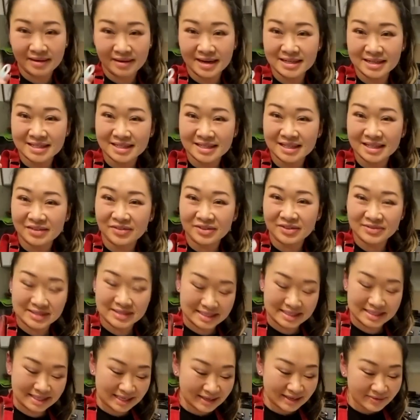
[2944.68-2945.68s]
great to give
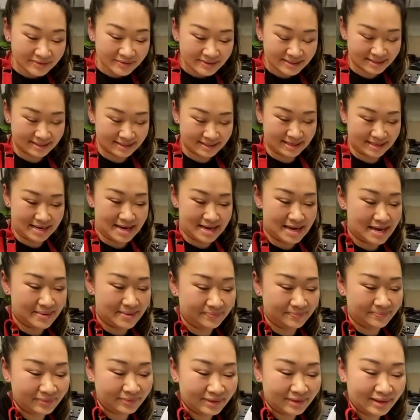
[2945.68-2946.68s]
as gifts.
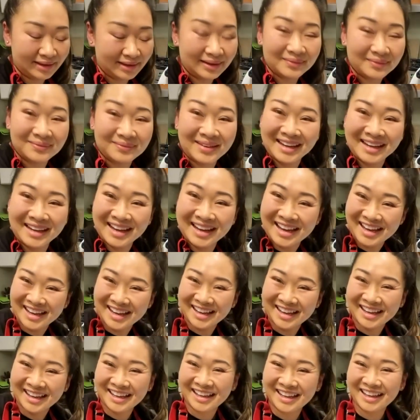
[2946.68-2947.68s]
But
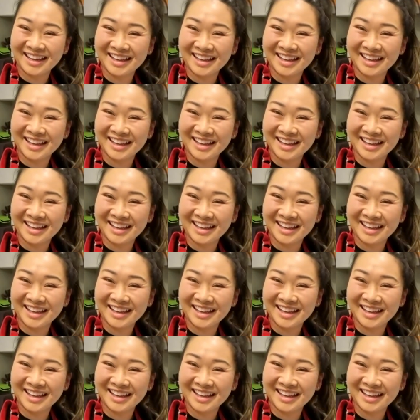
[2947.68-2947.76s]
yeah.